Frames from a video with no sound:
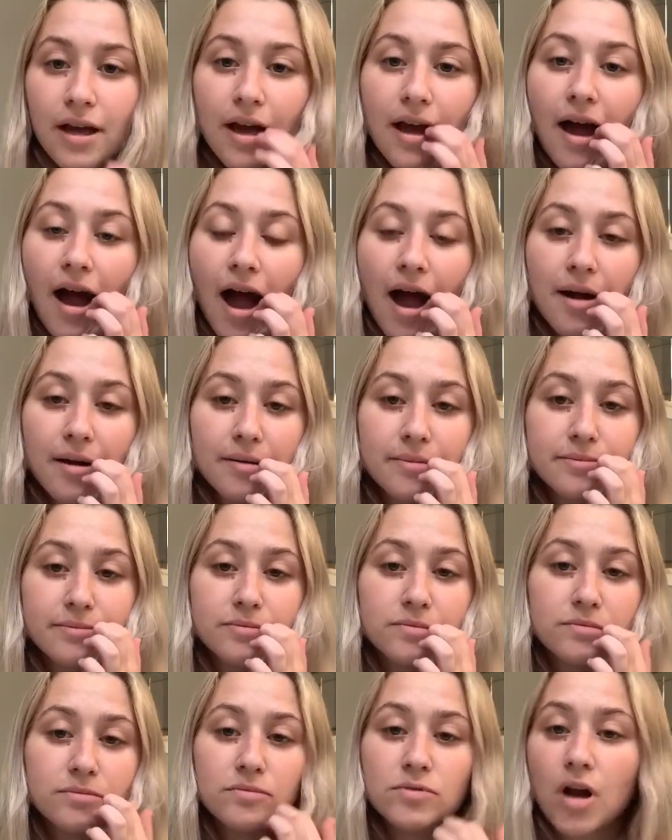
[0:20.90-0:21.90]
I'm
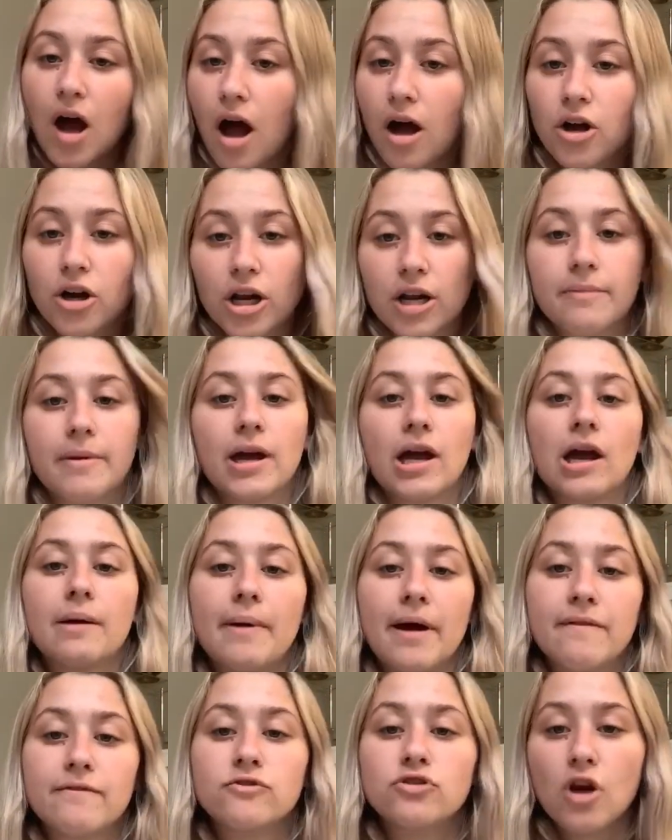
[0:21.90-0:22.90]
not good at makeup. I
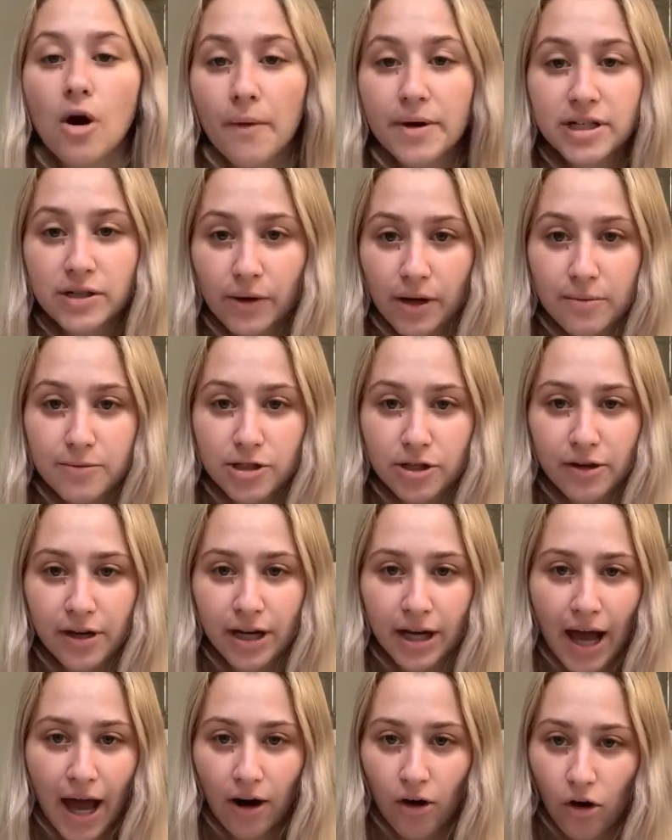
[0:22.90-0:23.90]
have no idea what I'm doing
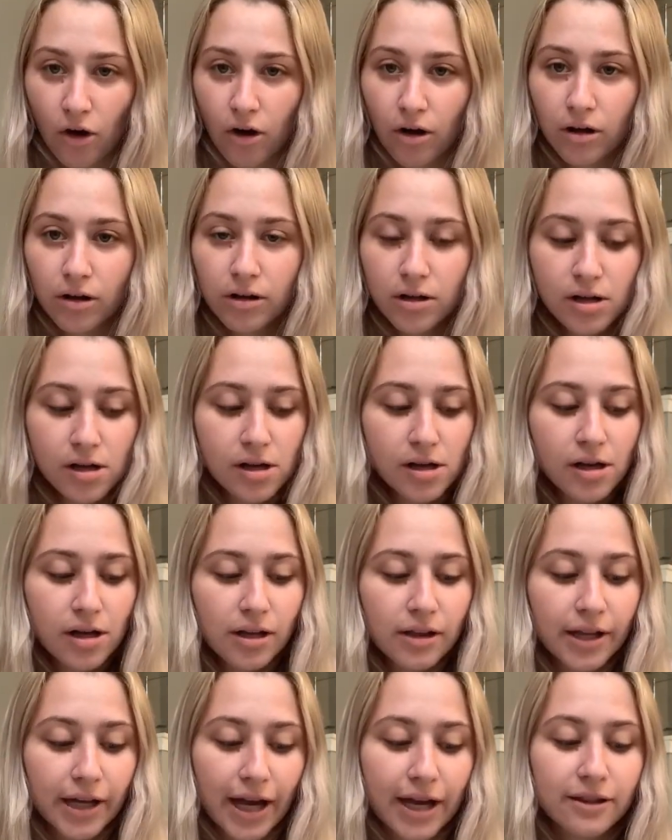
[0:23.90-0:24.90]
at all.
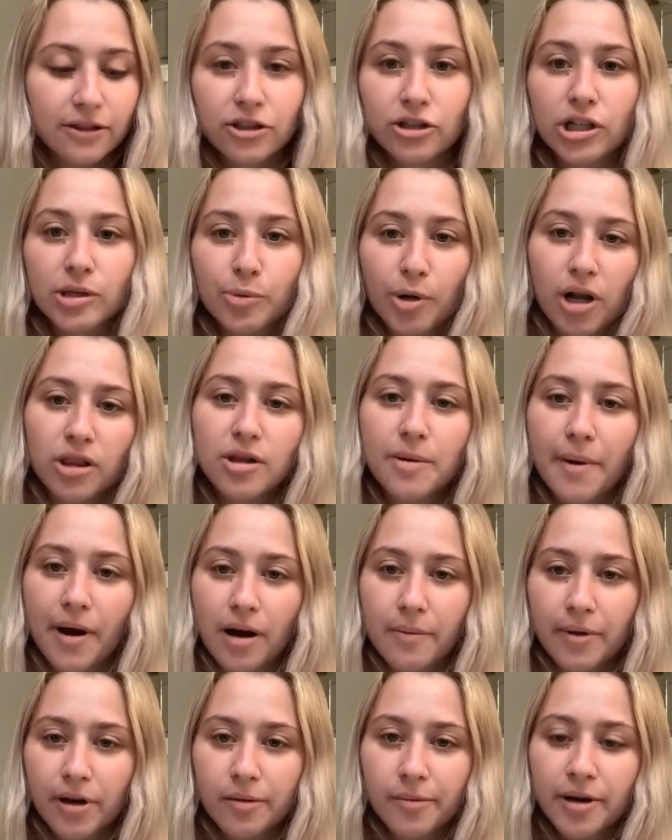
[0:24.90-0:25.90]
Like I literally put on the bare
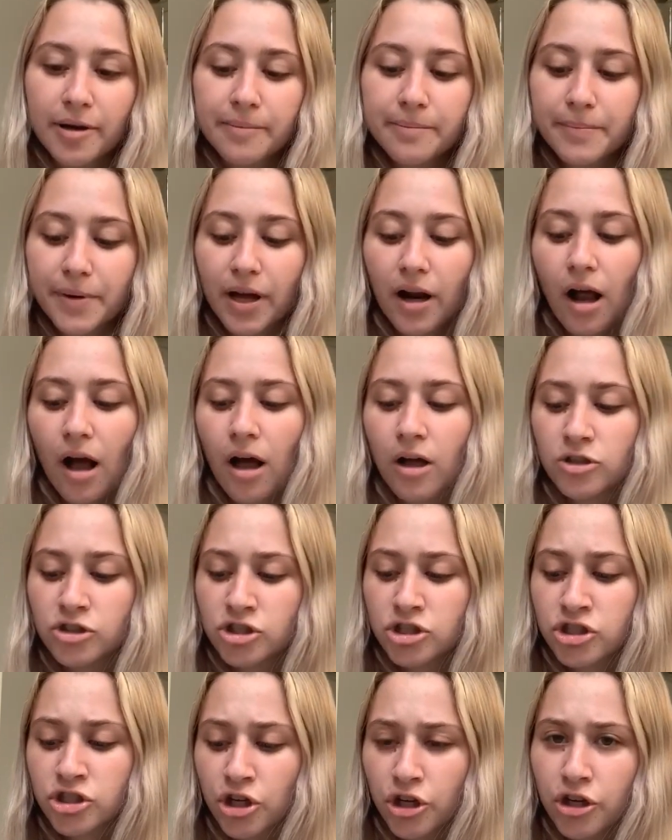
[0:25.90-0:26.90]
minimum, but I'll
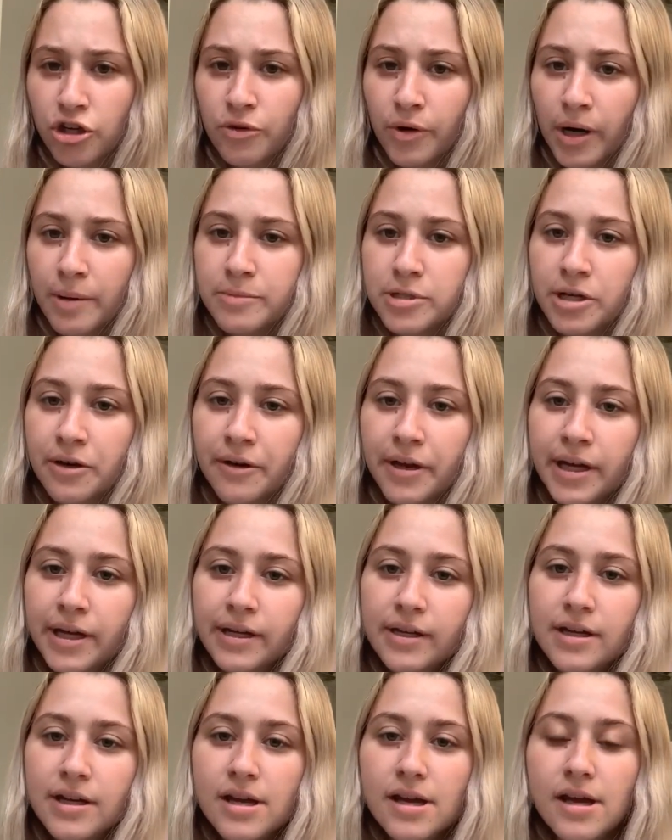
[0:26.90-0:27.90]
just show you what I'm doing.
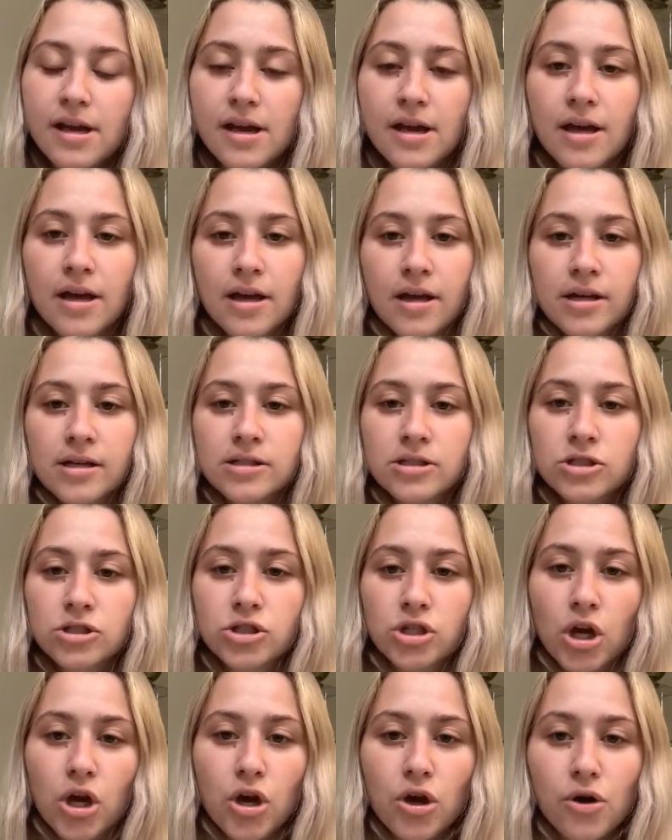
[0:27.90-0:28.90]

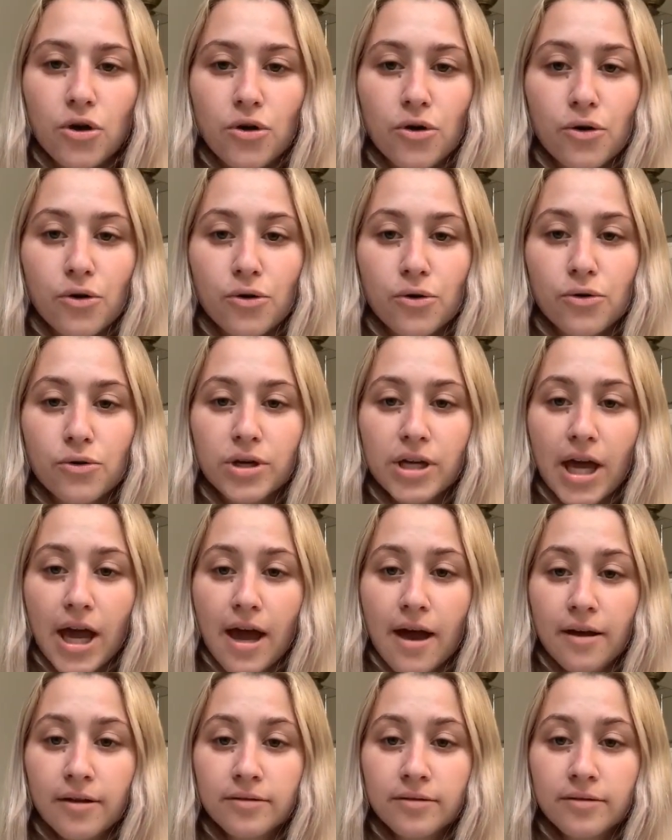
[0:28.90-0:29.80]
So yeah.